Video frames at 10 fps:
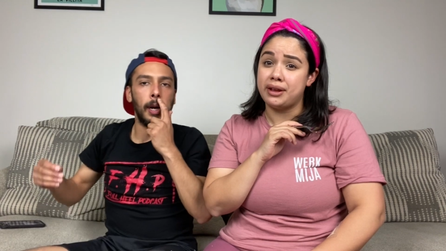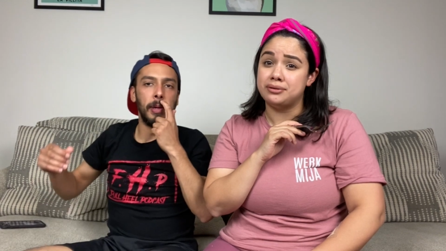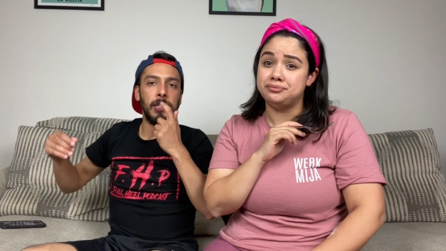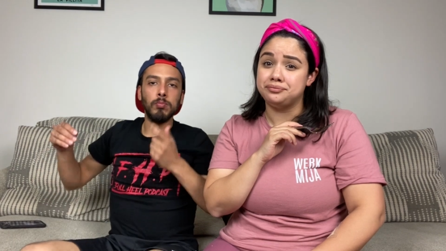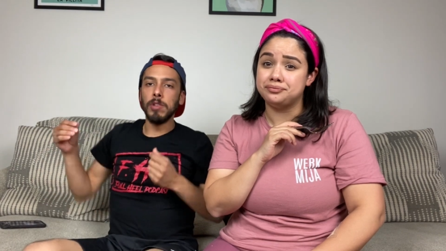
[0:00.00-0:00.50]
Speaker 1: I
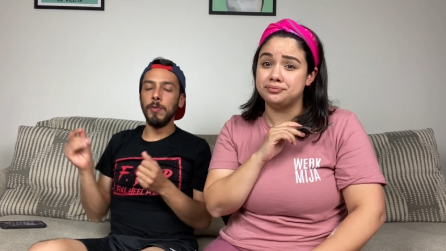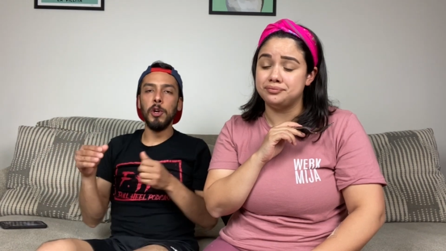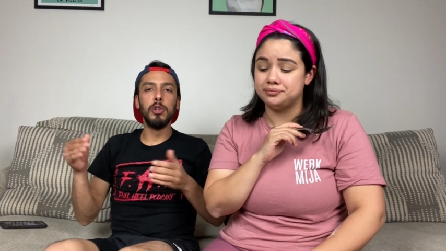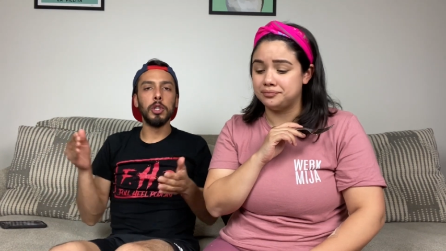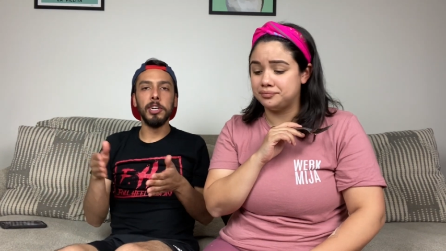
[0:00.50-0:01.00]
mean, if
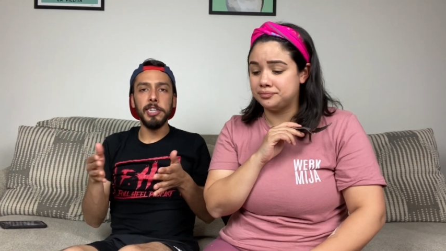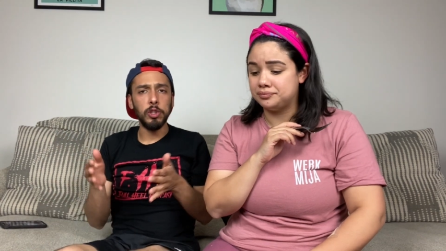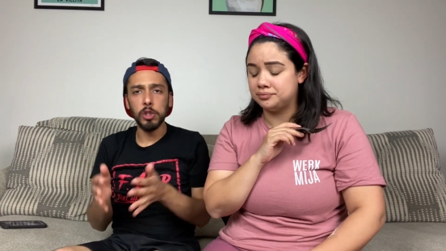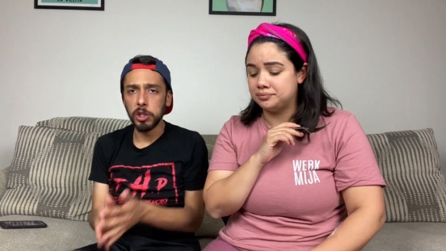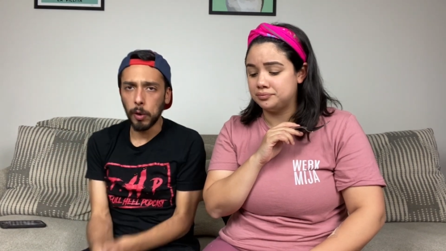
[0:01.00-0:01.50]
you're trying to
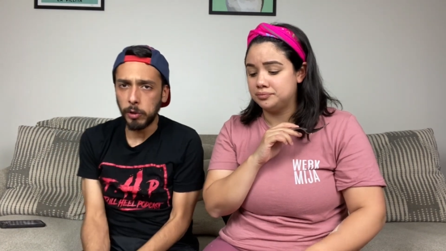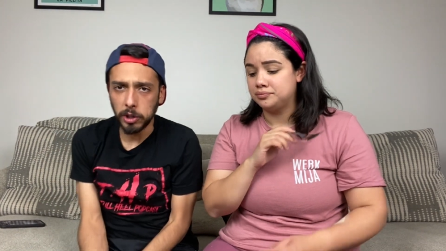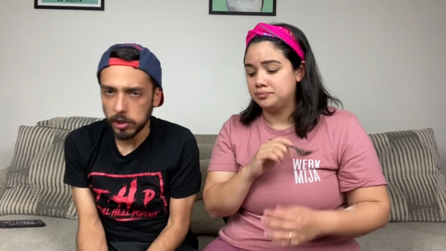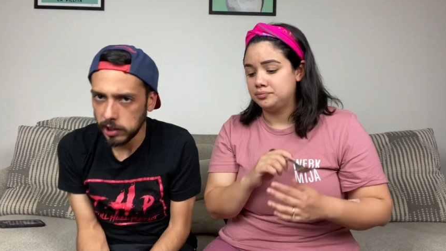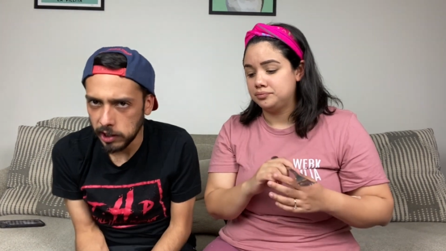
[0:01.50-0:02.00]
ease yourself
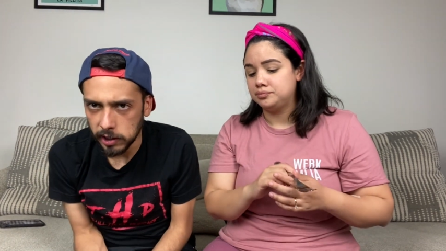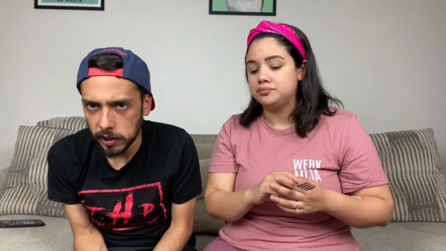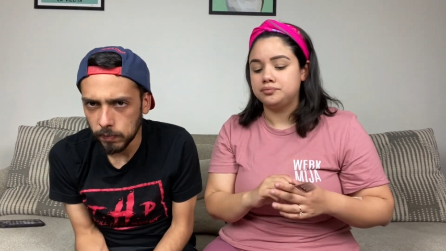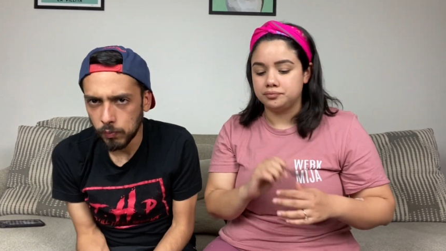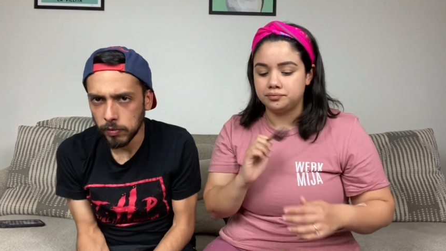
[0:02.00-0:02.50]
into
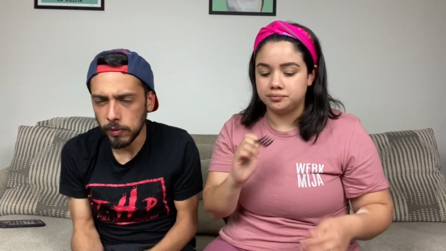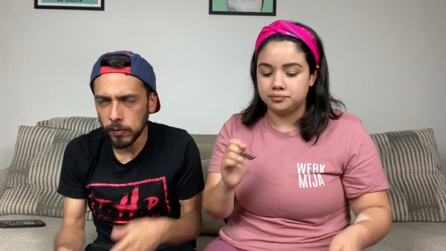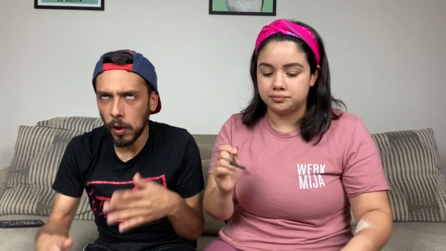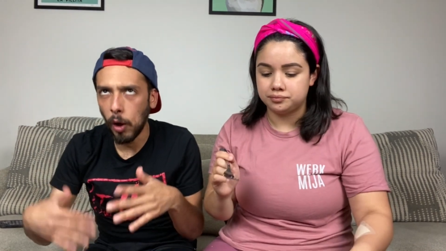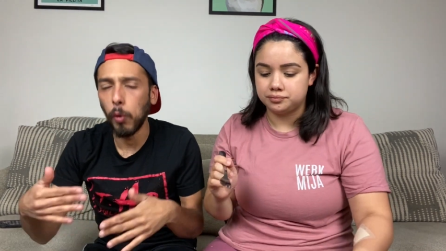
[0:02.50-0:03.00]
eating
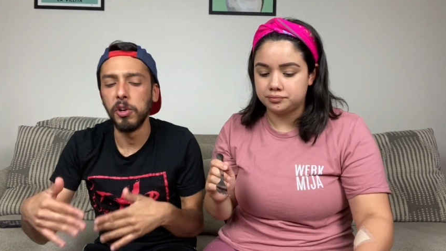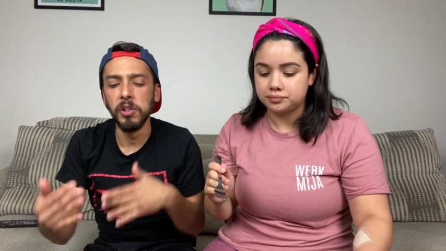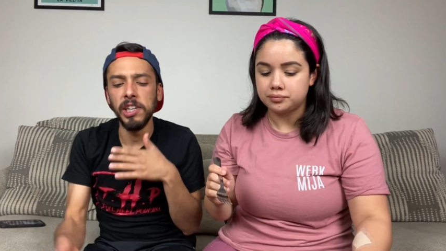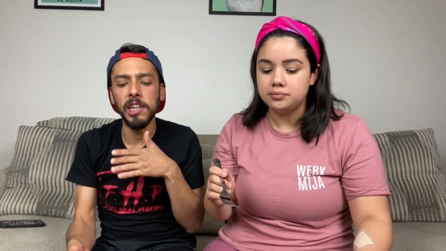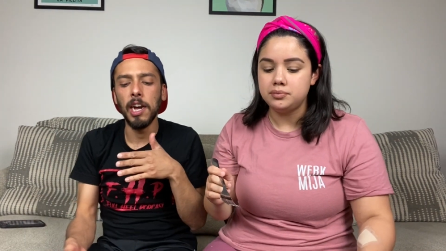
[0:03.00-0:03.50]
healthier
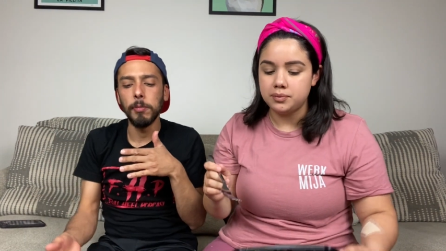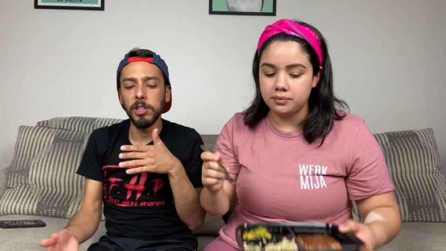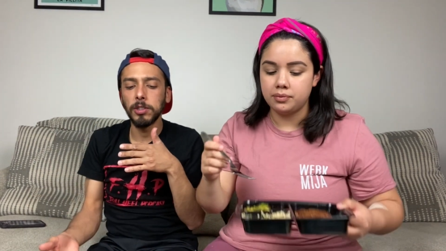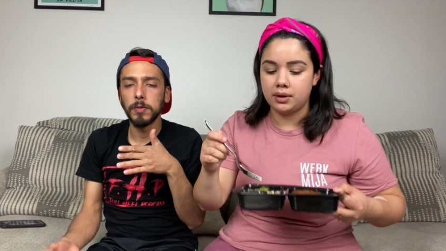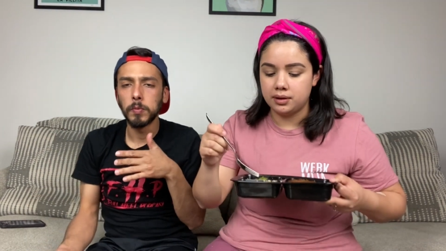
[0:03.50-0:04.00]
eating
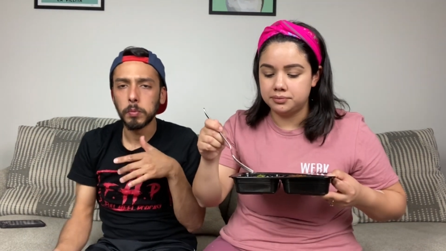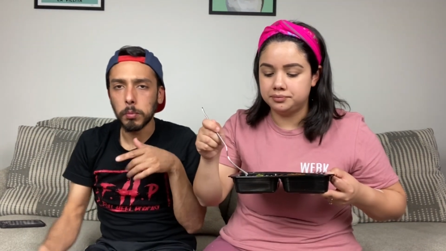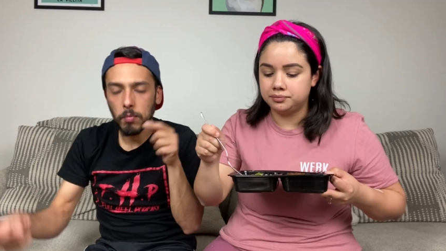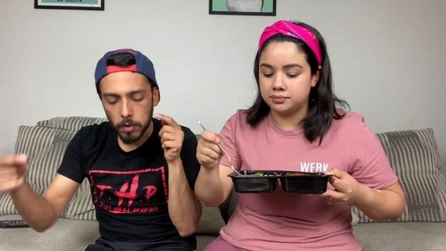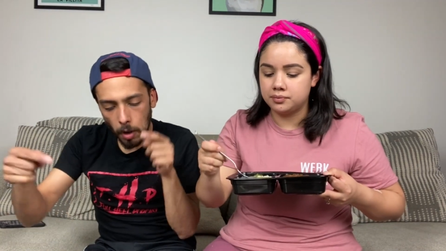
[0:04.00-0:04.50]
habits,
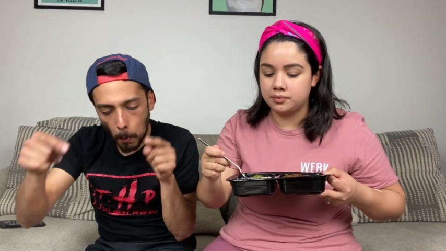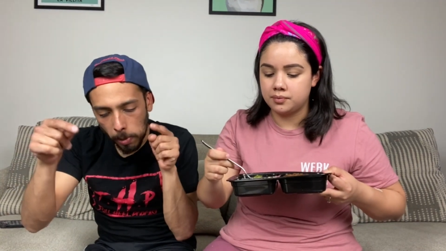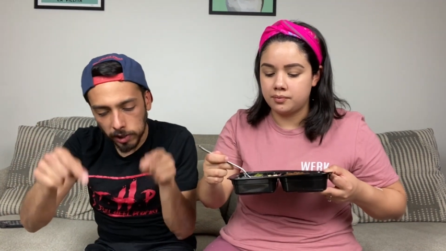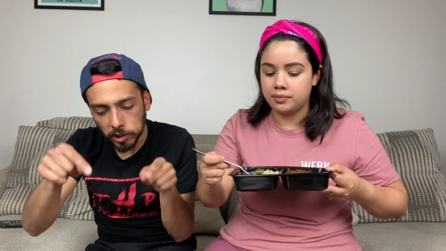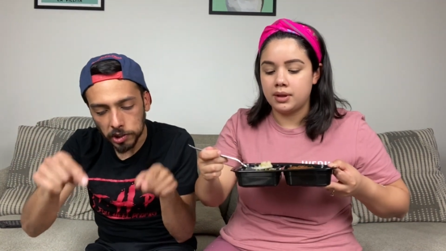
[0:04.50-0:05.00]

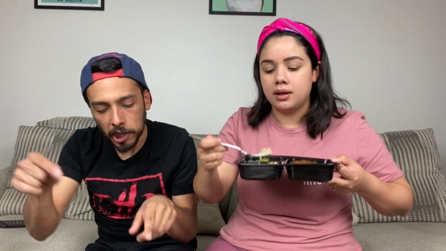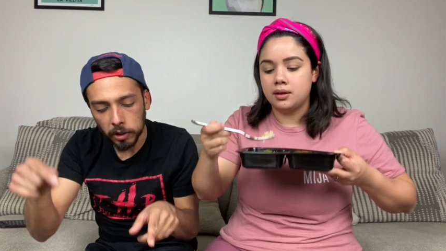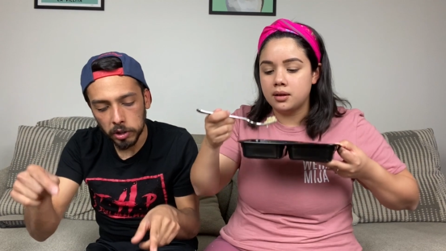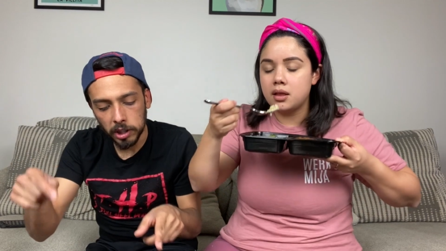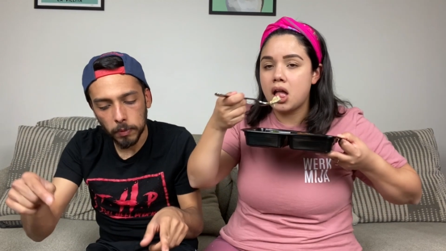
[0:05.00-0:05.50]
best to
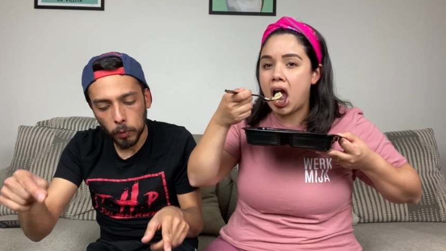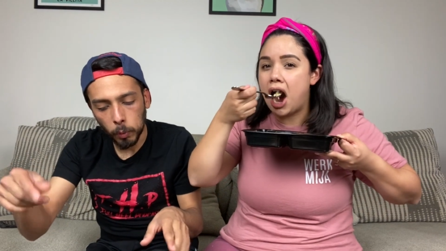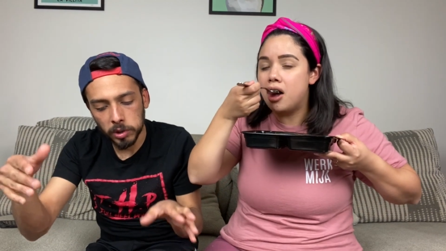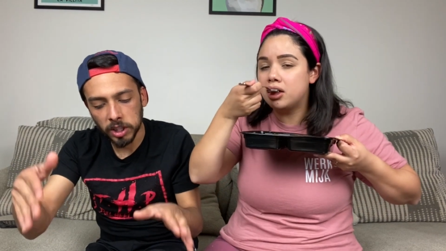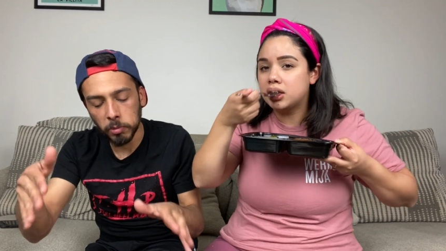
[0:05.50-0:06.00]
tackle it
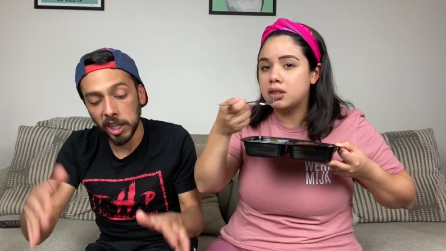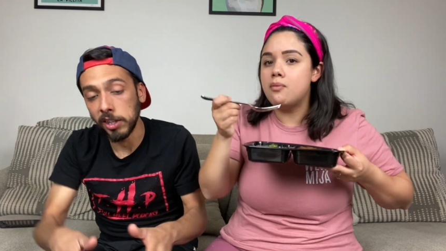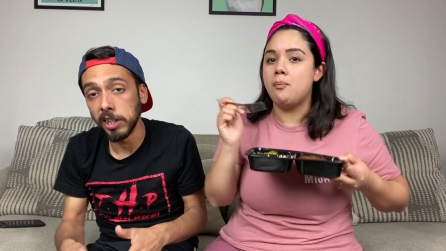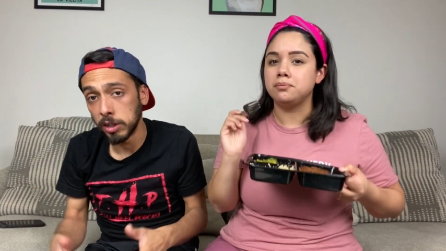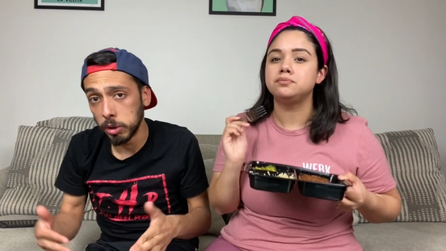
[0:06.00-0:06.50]
with something like
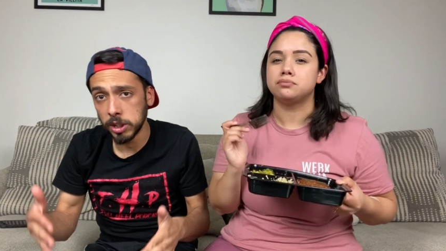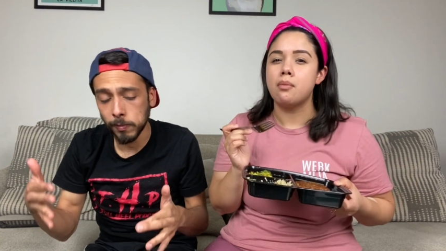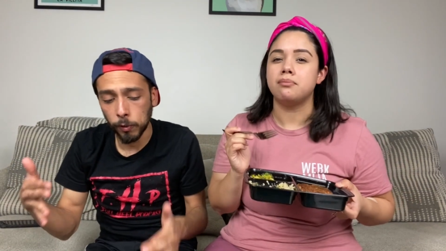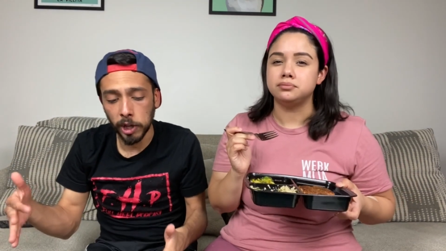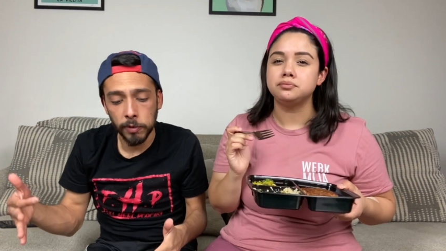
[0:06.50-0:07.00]
this with some
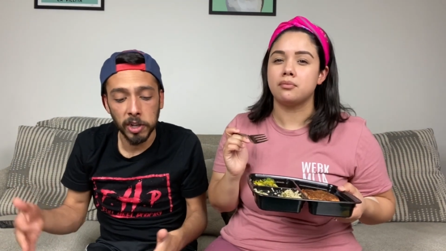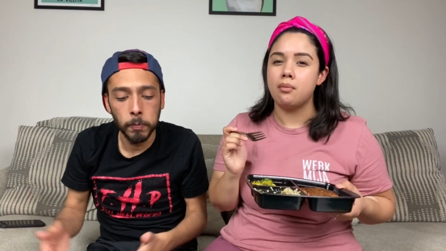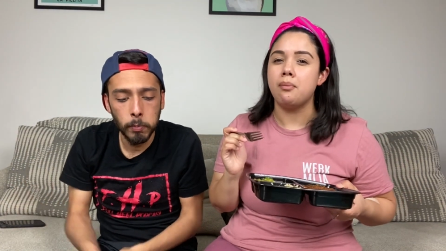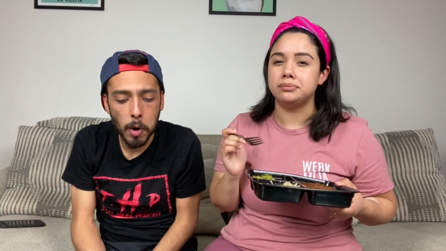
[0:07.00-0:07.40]
flavor.